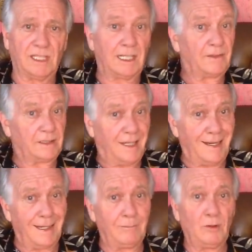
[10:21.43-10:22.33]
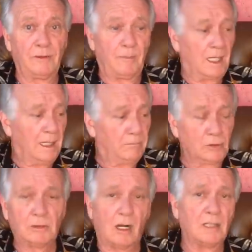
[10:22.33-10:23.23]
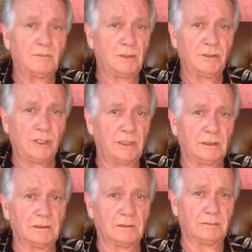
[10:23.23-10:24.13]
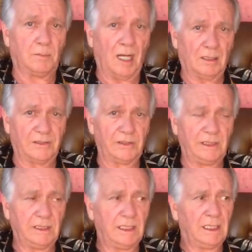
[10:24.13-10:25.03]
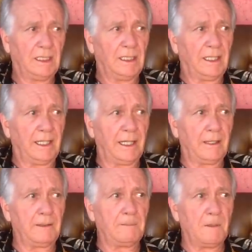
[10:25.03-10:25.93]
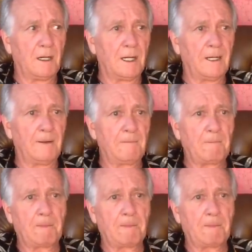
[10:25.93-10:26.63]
And at the time, with my Blue Cross Blue Shield policy and my